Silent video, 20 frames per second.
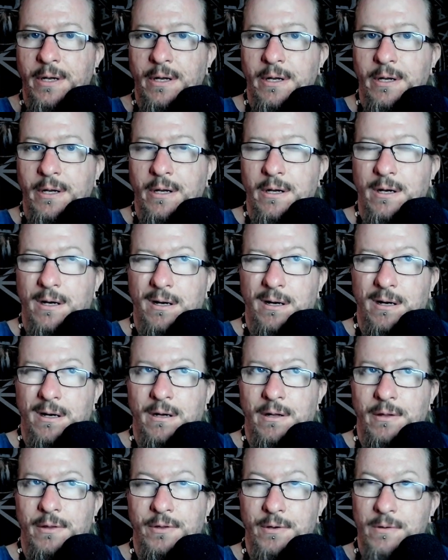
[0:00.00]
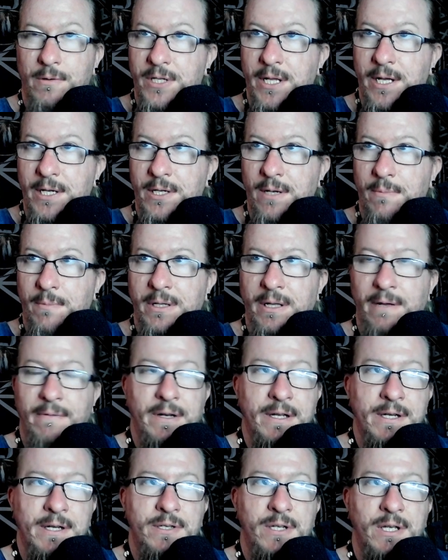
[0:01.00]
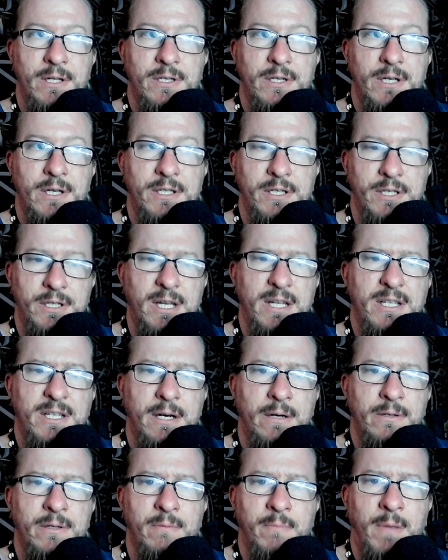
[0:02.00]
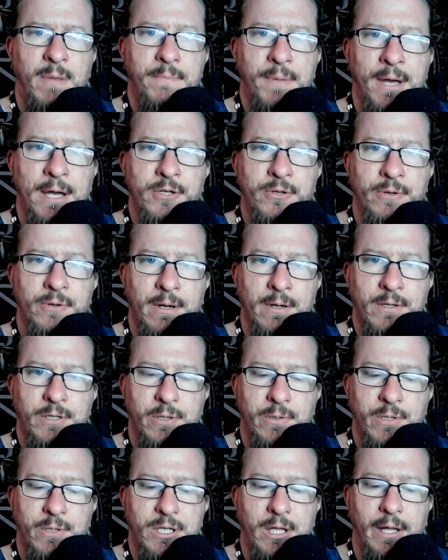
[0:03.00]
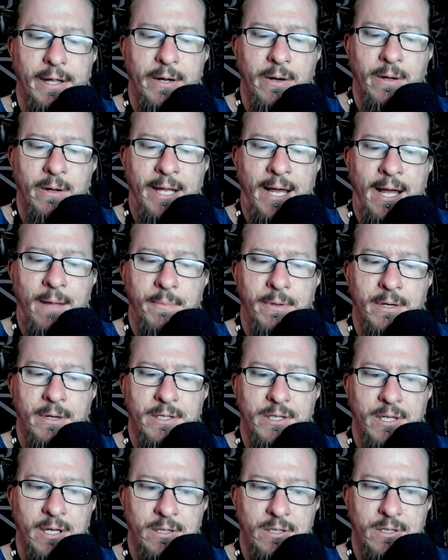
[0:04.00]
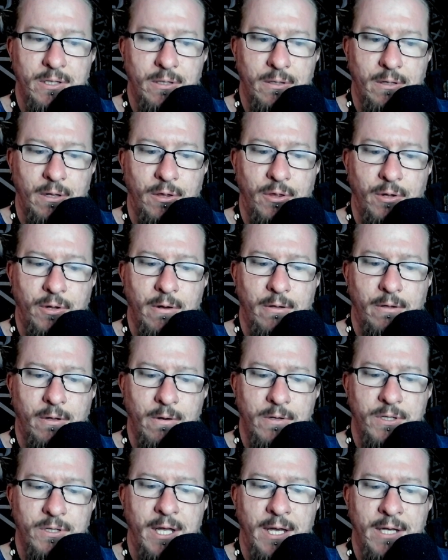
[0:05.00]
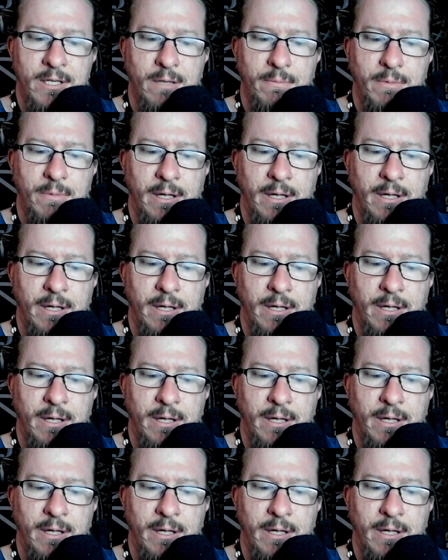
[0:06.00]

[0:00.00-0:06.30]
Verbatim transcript: uh, Thursdays, I believe it is. It's it's detailed in my Patreon, so just click on that. But it's it's the third Thursdays, I believe,